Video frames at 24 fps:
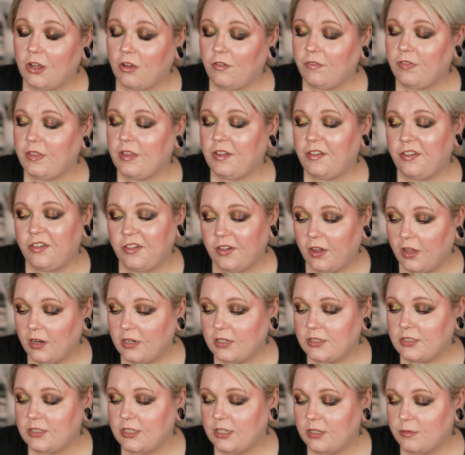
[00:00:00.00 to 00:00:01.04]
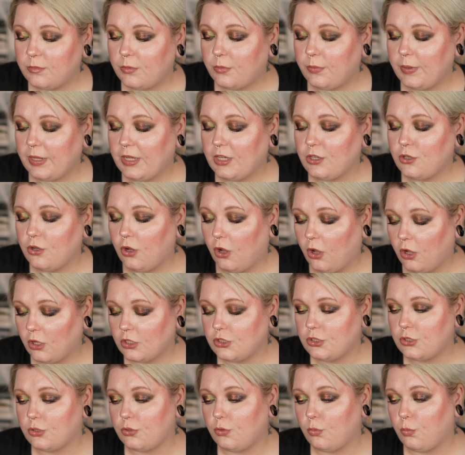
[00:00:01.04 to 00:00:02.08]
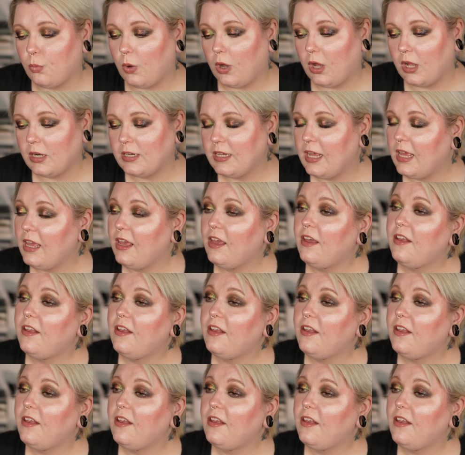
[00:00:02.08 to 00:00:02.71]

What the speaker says: of the Charlotte Tilbury Contour Wand.